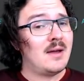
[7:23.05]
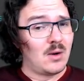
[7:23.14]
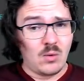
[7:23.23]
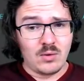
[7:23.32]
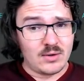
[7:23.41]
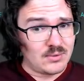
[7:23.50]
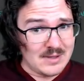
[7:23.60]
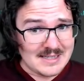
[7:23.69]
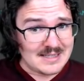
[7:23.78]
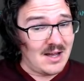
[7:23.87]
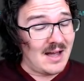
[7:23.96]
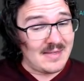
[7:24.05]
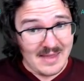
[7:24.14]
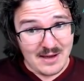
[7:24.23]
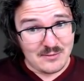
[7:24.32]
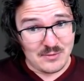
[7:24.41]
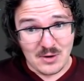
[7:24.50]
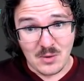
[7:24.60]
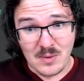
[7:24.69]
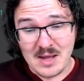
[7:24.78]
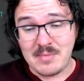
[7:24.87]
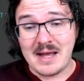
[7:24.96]
Quarter 3 is not that far
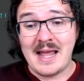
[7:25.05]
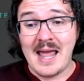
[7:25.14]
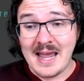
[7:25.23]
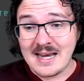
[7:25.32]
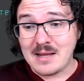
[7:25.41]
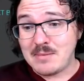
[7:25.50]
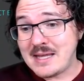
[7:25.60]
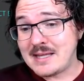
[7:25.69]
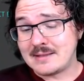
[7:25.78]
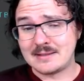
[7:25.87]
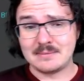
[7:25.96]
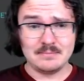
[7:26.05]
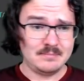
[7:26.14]
away by any means.